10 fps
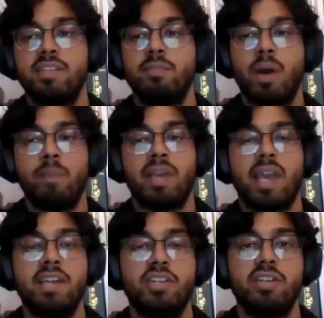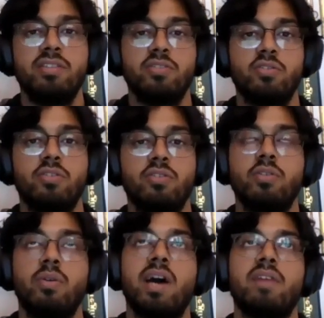in the publications, or
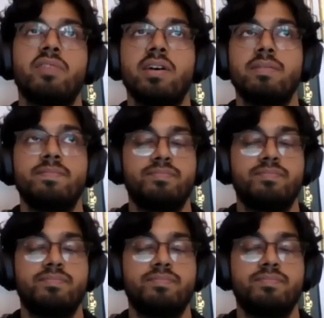you'll have a